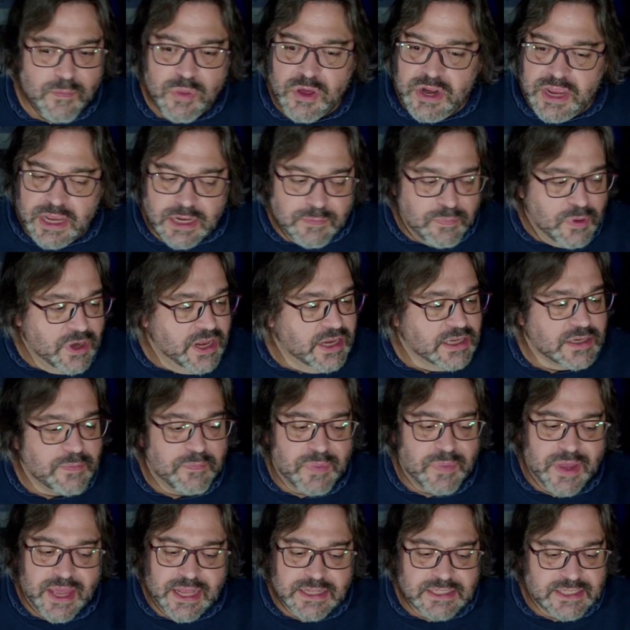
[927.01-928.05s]
Put it into
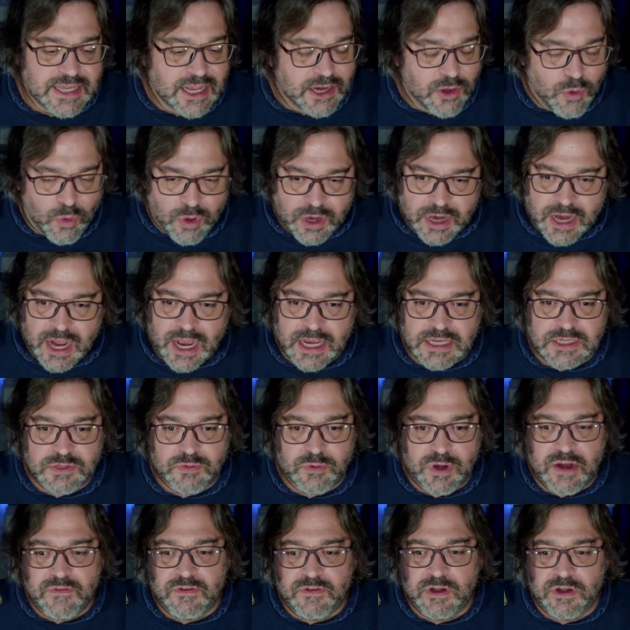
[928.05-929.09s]
bins, get it organized,
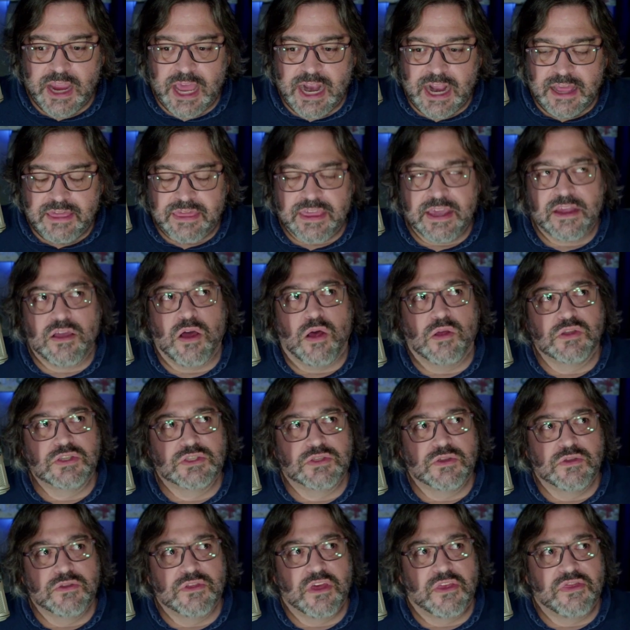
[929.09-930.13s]
whatever. And I think
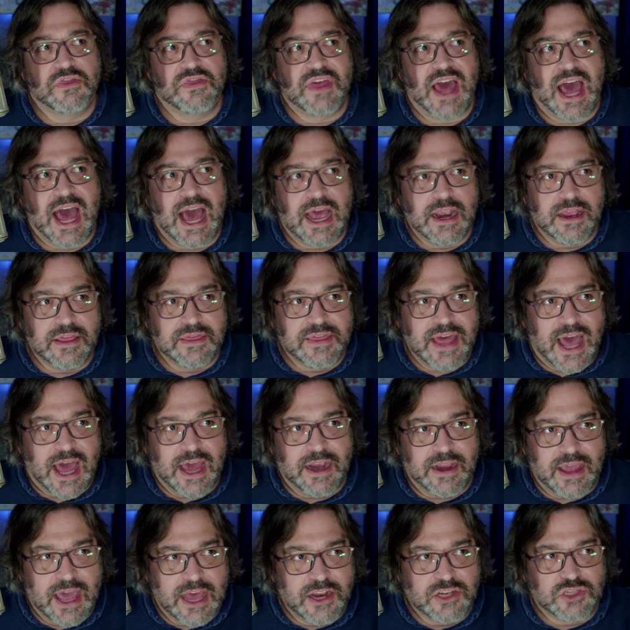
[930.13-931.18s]
also
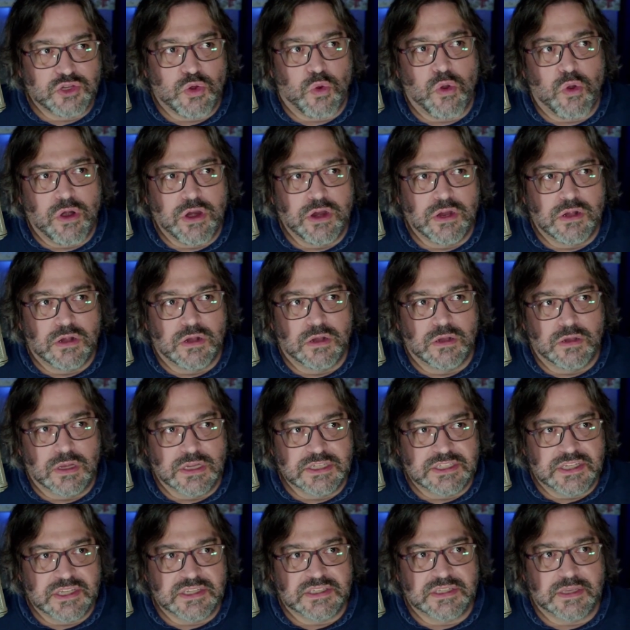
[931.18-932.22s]
that editorial
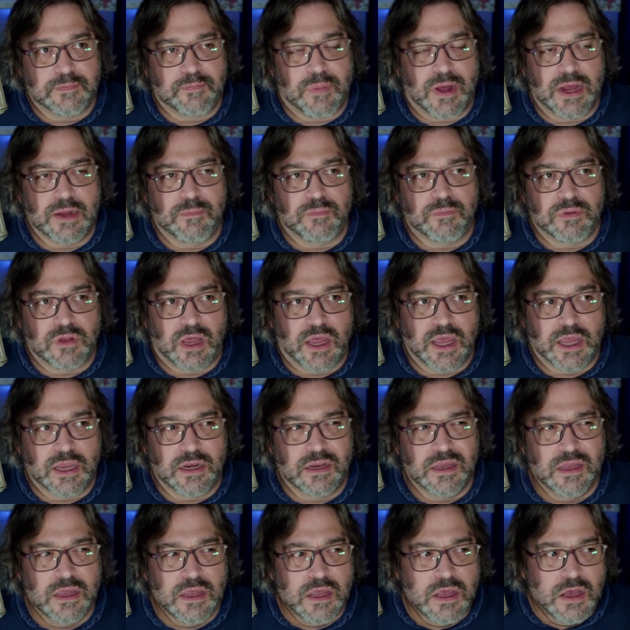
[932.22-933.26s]
assistant pipeline
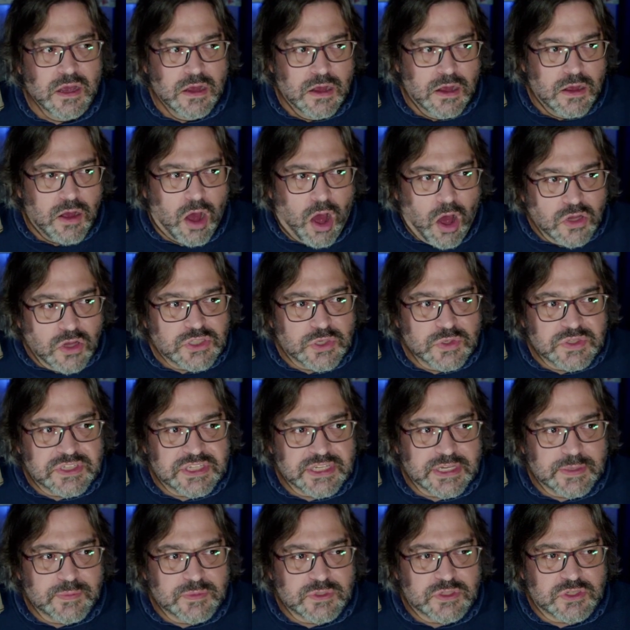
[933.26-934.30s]
also
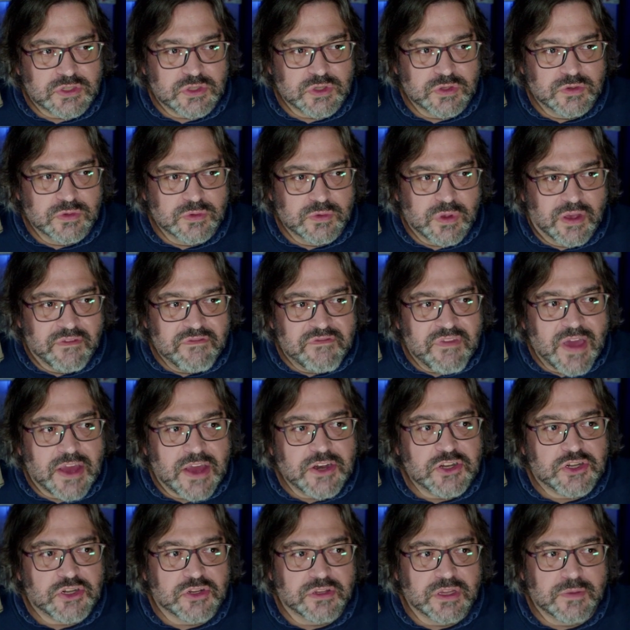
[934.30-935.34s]
seems to
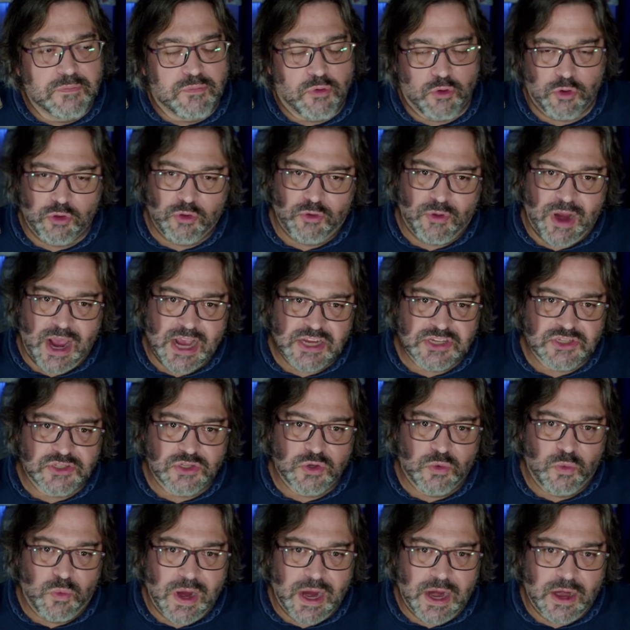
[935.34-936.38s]
eventually progress to
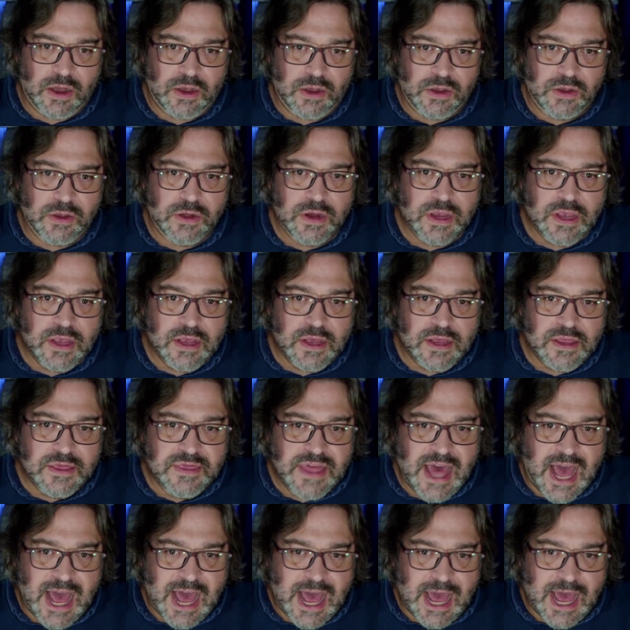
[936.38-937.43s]
where
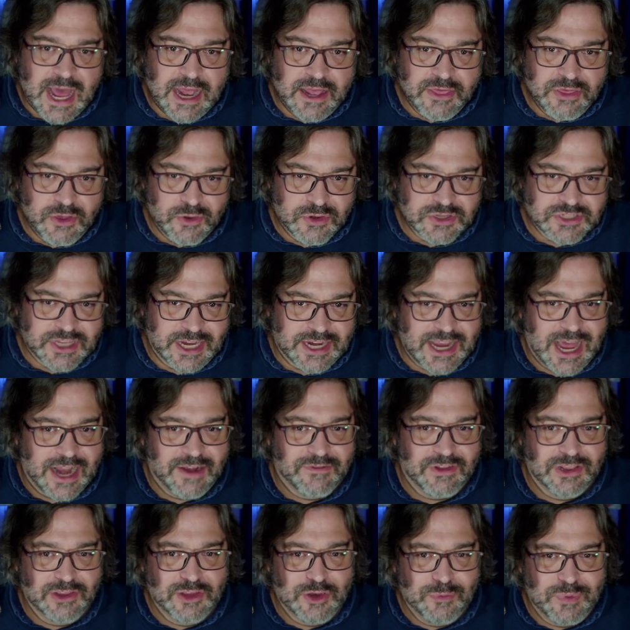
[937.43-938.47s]
that there's like kind of
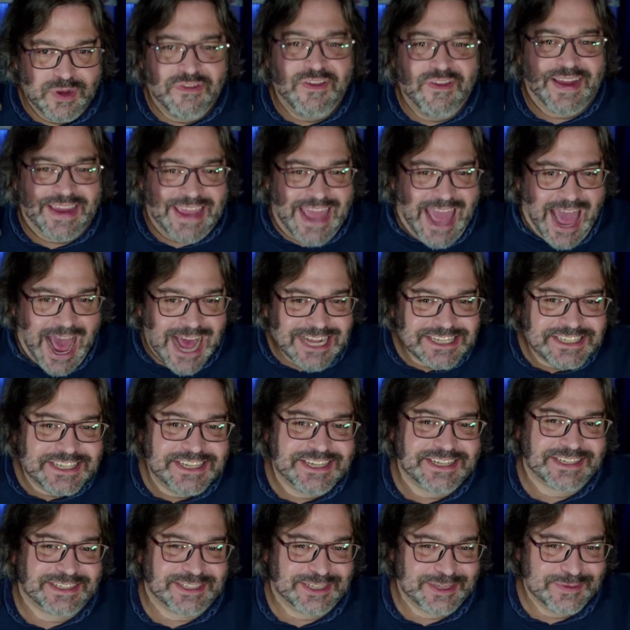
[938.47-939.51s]
a little bit of a caste
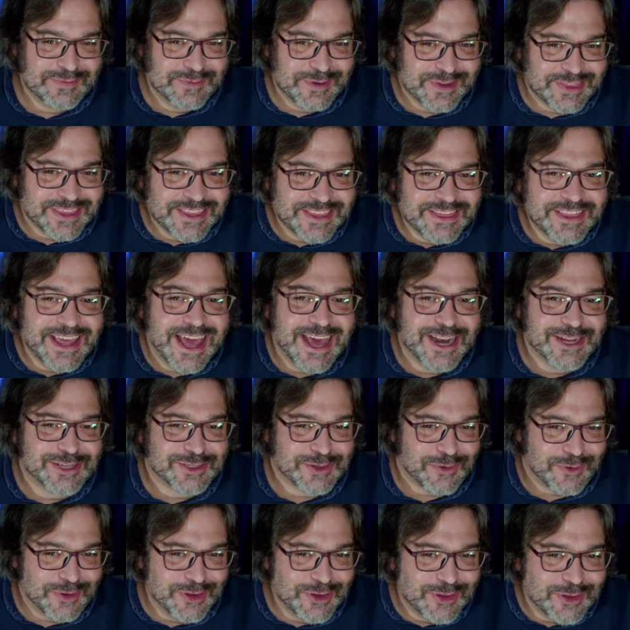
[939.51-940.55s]
system within the
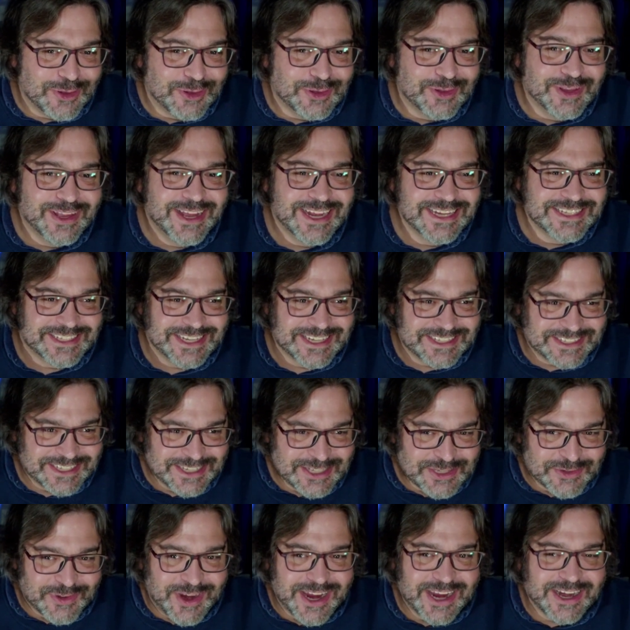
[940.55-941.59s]
editorial
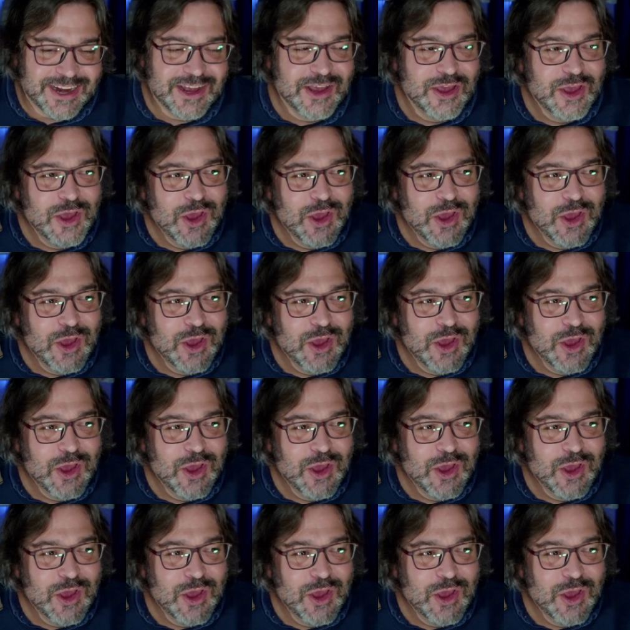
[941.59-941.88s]
assistants, right?